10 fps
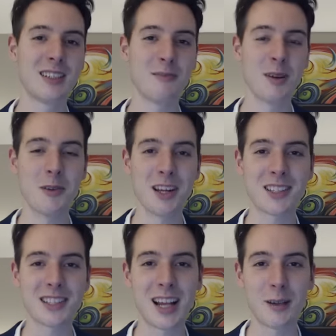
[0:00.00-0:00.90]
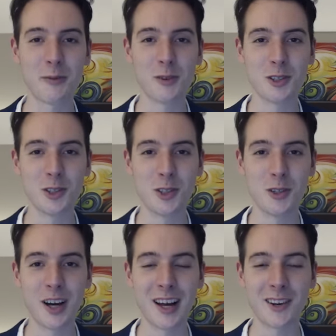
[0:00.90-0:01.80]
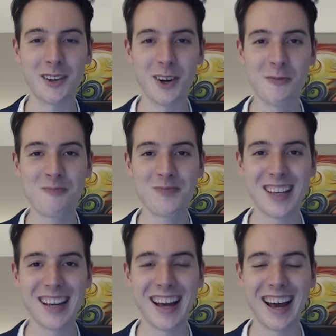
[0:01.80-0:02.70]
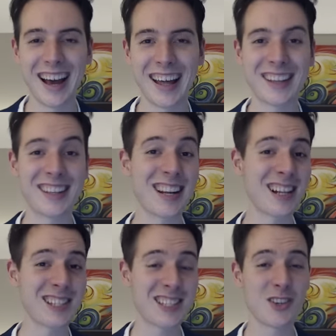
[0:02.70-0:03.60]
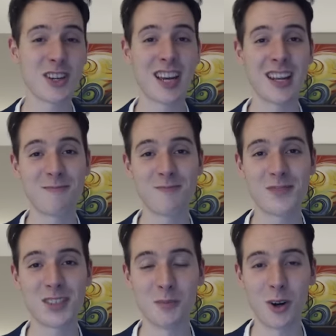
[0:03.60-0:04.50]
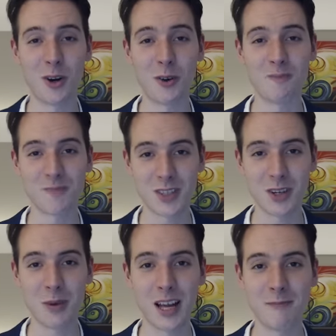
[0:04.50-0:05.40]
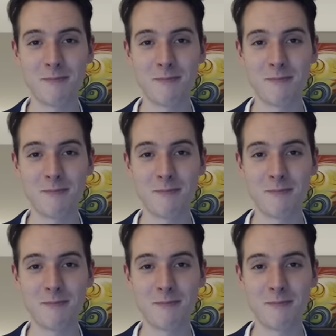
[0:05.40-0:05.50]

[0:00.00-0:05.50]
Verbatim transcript: Maybe that's helpful to you, I don't know. And then I'll see you again tomorrow. Goodbye.